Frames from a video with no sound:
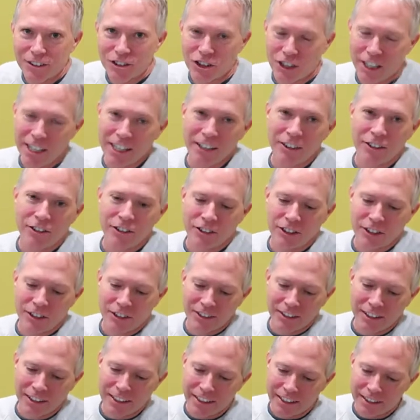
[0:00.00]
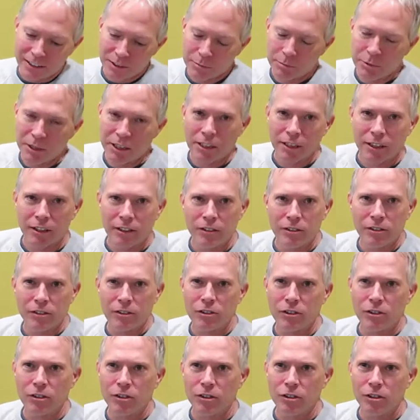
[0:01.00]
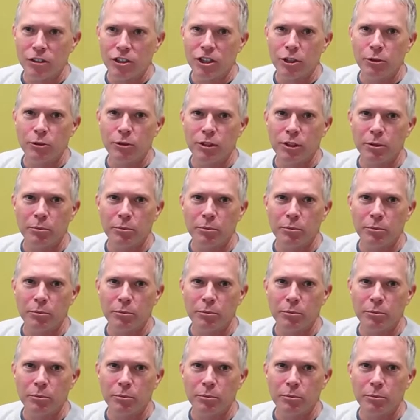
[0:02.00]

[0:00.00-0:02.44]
Chandler's here today is because she was